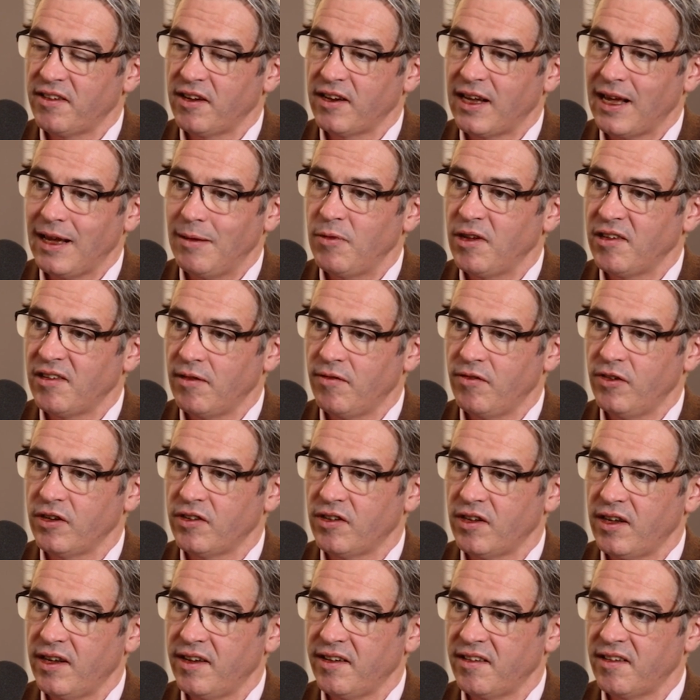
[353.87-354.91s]
So yeah. chemists have
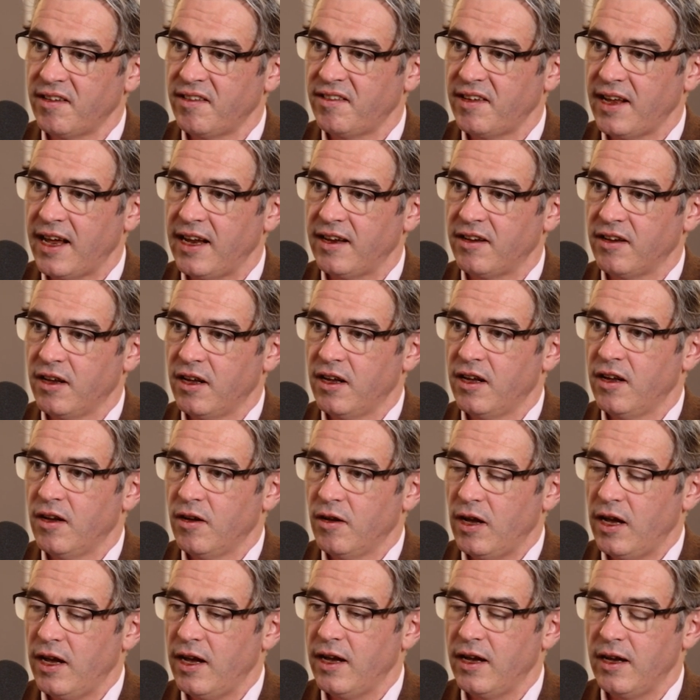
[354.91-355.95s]
looked at this and said,
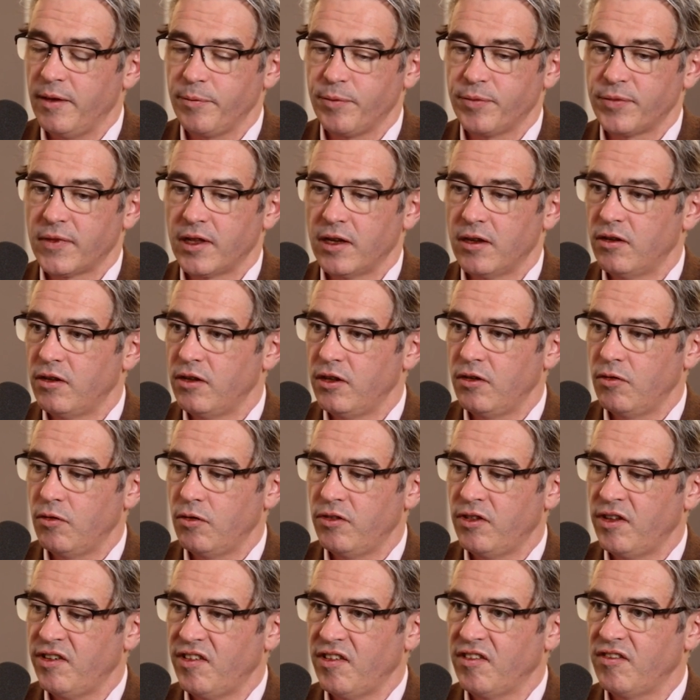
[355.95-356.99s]
um,
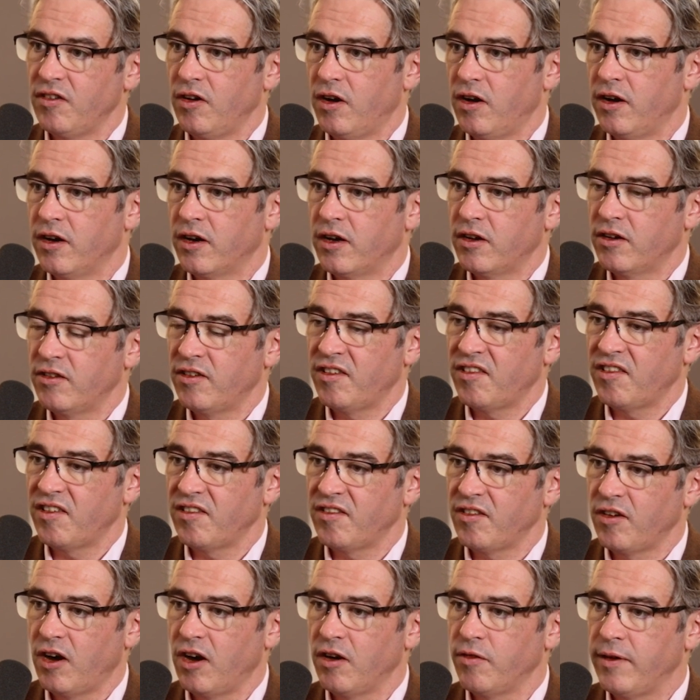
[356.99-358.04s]
"This is not a, this
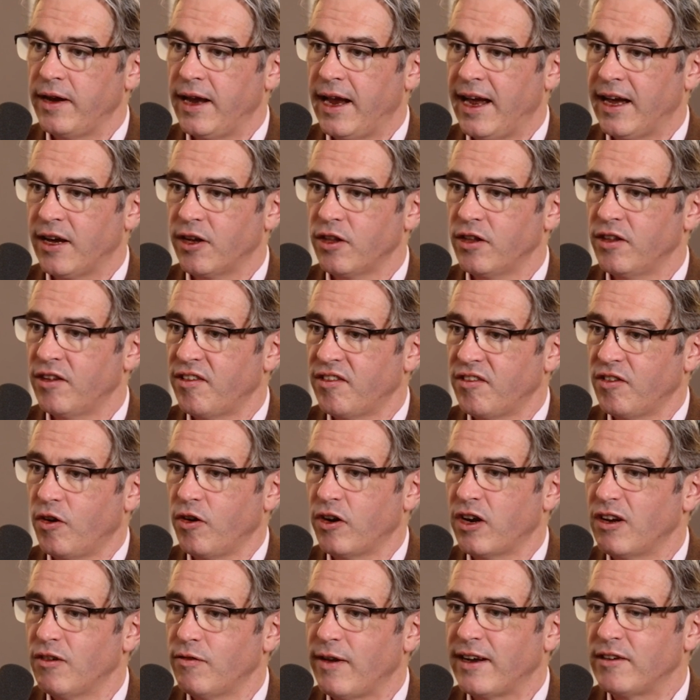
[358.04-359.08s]
is not a react, this is
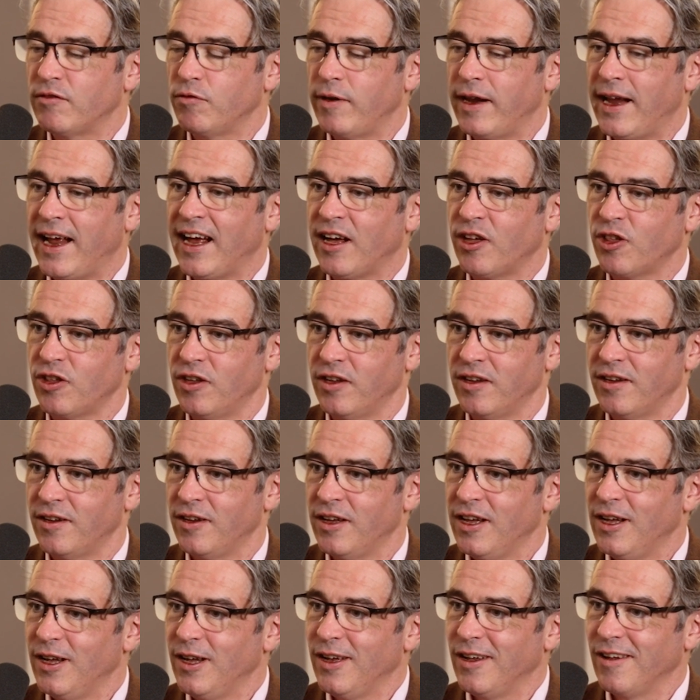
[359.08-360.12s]
not correct reaction."
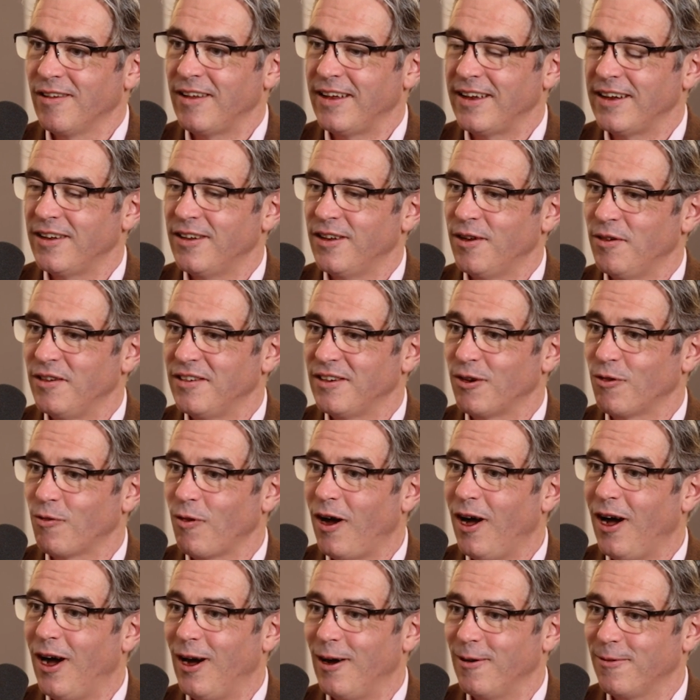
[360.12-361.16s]
It's like, no, it's a
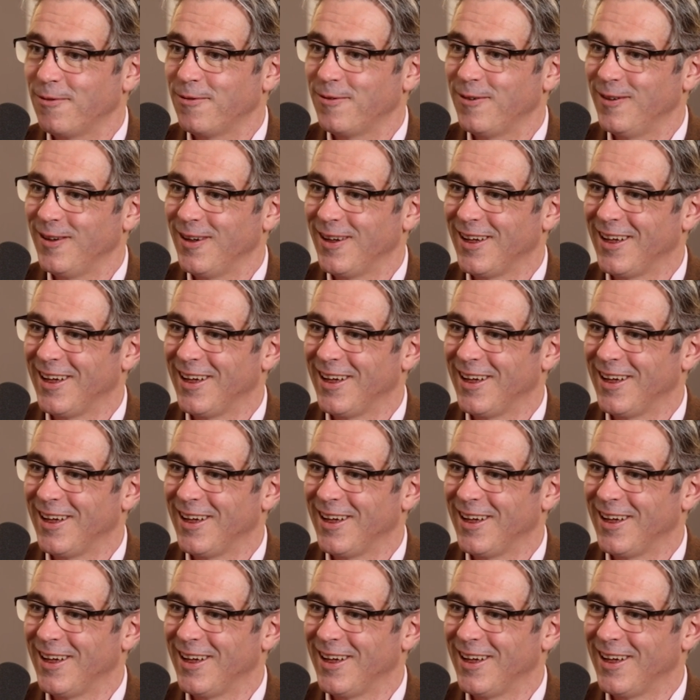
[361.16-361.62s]
graph.